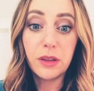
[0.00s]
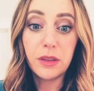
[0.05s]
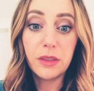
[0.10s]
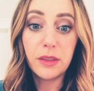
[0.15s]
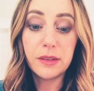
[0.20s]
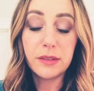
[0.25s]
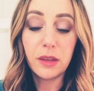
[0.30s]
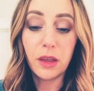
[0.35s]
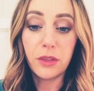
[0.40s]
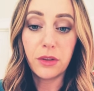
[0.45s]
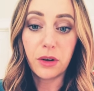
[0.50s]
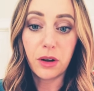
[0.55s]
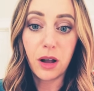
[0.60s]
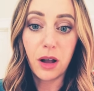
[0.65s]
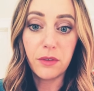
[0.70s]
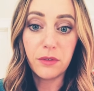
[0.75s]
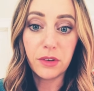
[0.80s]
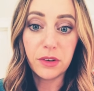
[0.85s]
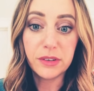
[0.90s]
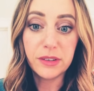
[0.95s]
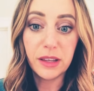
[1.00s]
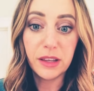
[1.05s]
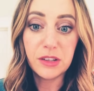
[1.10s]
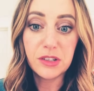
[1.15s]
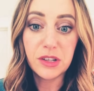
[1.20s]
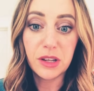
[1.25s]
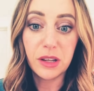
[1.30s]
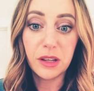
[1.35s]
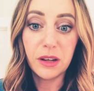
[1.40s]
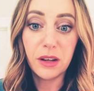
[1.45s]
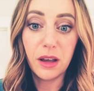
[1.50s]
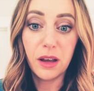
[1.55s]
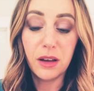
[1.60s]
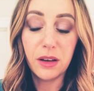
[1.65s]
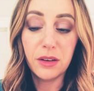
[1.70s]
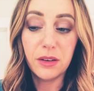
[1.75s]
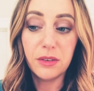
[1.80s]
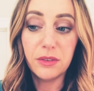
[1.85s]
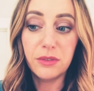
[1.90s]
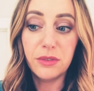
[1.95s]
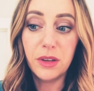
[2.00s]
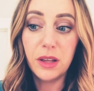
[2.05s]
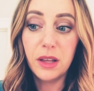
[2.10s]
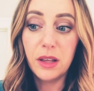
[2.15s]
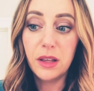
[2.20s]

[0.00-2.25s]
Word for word: this other conversation of,